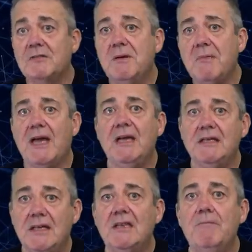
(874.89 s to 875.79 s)
to be
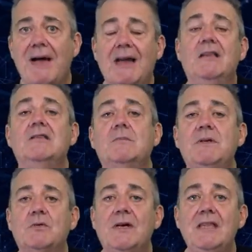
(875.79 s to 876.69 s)
made in the balance
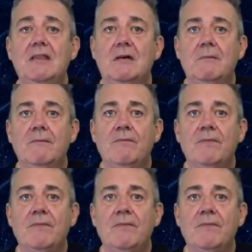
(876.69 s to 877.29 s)
between them.